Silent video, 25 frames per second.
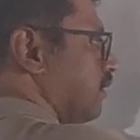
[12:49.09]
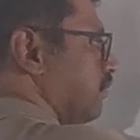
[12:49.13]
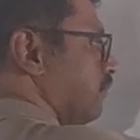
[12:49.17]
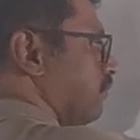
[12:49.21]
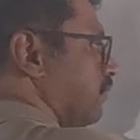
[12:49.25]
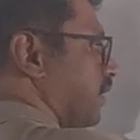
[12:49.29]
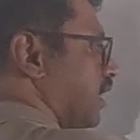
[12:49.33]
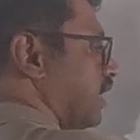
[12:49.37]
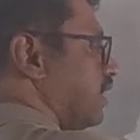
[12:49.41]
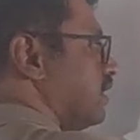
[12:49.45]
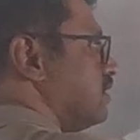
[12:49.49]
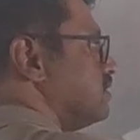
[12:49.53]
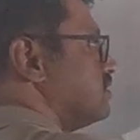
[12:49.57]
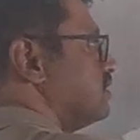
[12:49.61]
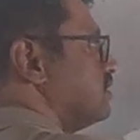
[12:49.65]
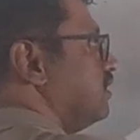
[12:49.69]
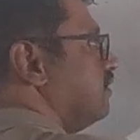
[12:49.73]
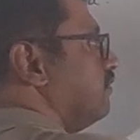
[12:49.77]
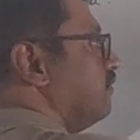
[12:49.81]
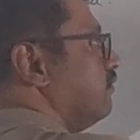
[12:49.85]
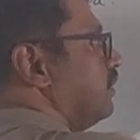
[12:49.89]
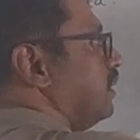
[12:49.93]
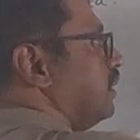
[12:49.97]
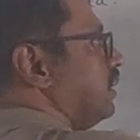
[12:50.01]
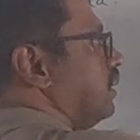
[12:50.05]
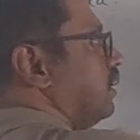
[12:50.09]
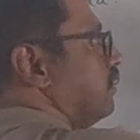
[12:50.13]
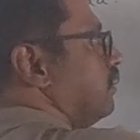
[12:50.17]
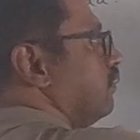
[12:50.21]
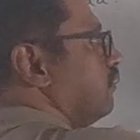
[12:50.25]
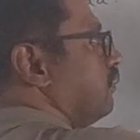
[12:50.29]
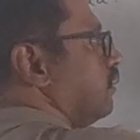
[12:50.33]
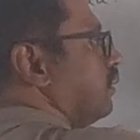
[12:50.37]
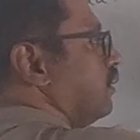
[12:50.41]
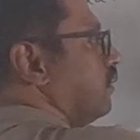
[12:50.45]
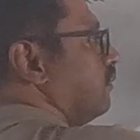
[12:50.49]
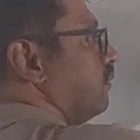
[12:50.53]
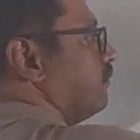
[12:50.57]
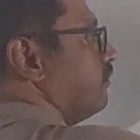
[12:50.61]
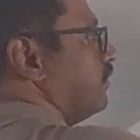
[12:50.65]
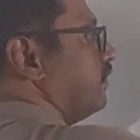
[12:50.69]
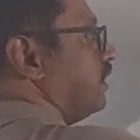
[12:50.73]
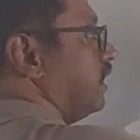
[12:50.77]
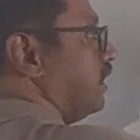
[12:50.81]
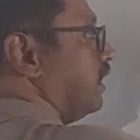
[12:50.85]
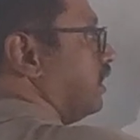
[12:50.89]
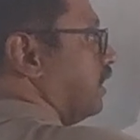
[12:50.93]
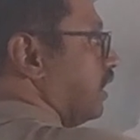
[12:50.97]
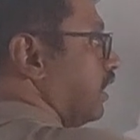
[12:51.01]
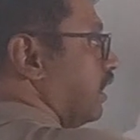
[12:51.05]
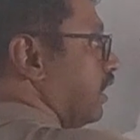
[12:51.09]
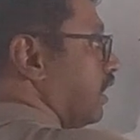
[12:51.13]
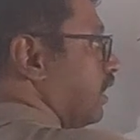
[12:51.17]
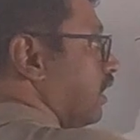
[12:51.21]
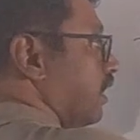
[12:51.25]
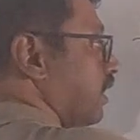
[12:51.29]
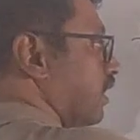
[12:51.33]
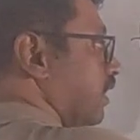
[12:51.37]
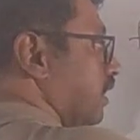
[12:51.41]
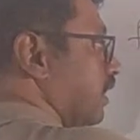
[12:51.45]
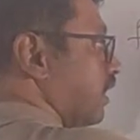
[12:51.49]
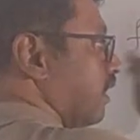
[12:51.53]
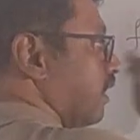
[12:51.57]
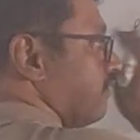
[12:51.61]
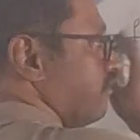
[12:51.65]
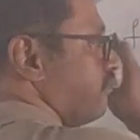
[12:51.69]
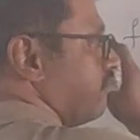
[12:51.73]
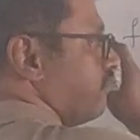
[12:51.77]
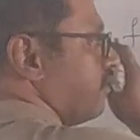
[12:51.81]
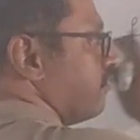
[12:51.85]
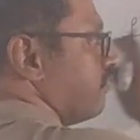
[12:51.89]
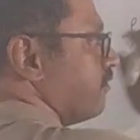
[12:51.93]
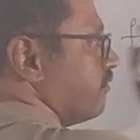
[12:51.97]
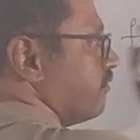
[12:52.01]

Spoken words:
minus infinity to infinity f of